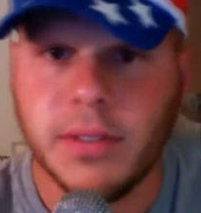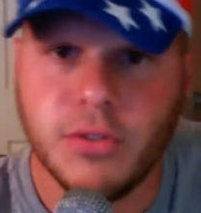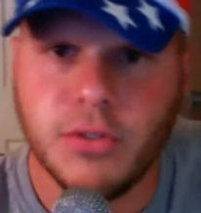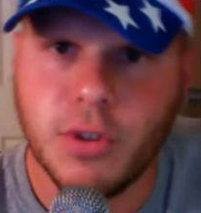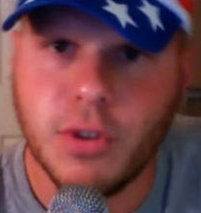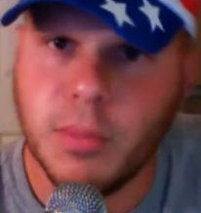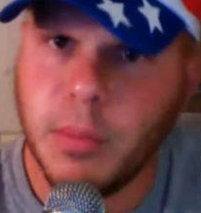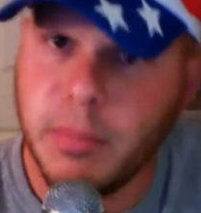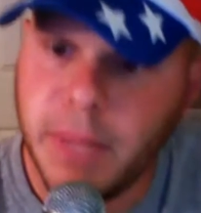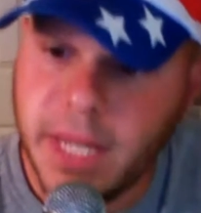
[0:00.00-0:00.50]

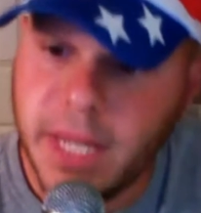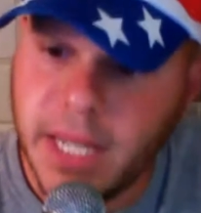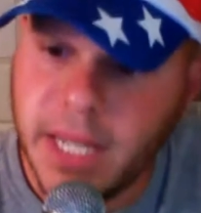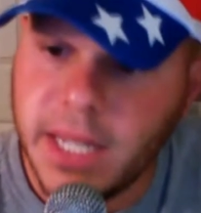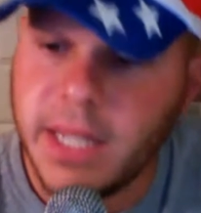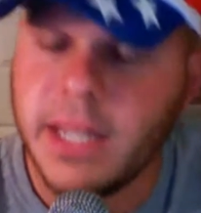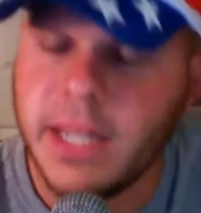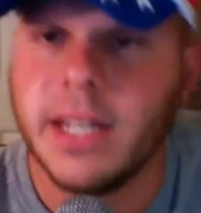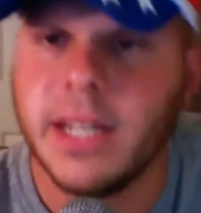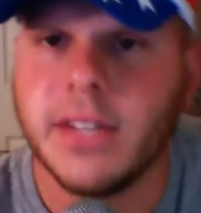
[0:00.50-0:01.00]
Triple
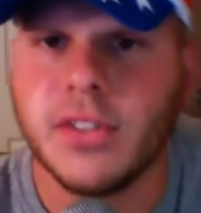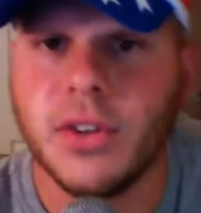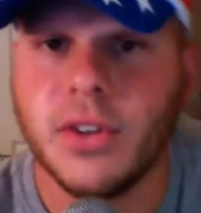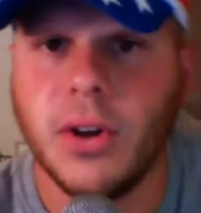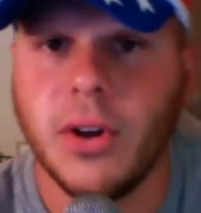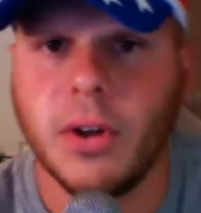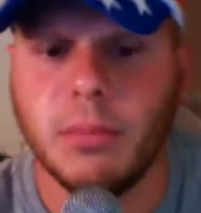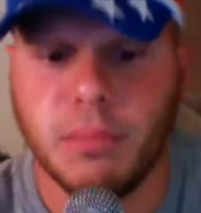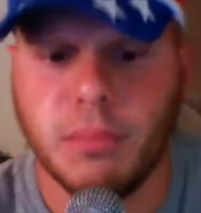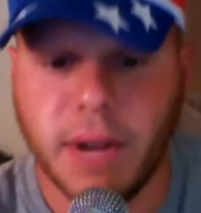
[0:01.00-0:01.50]
B. It is
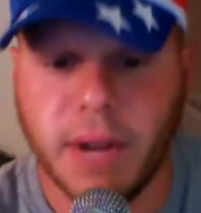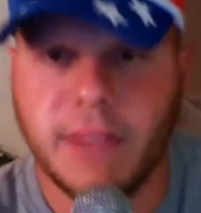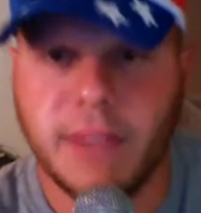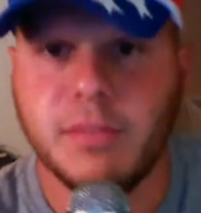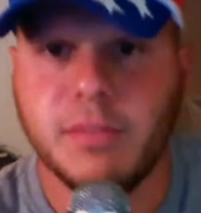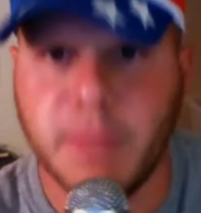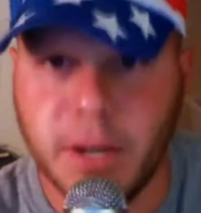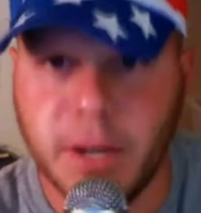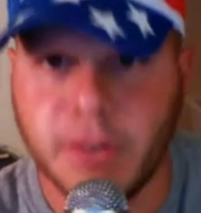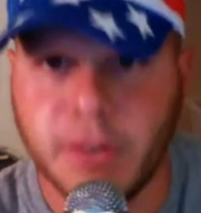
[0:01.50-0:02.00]
called
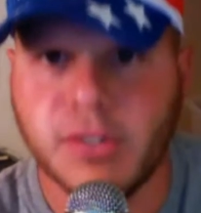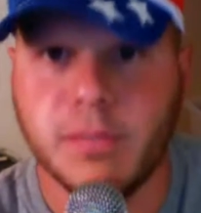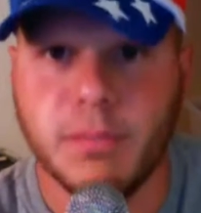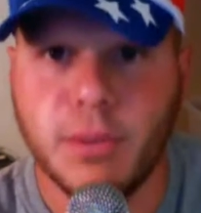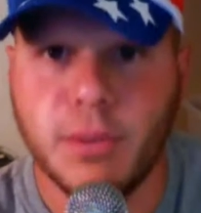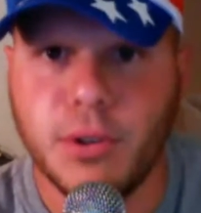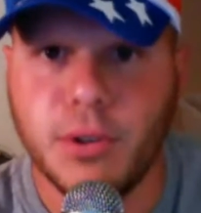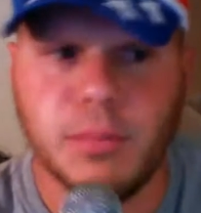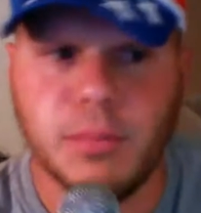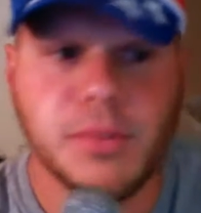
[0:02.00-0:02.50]
Braves, Beers, and
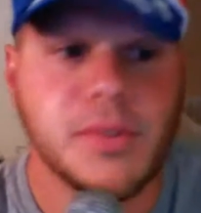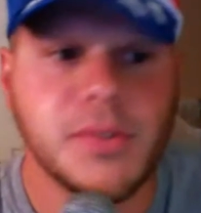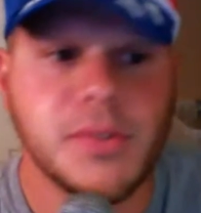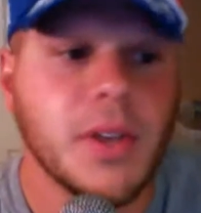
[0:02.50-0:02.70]
Boobs.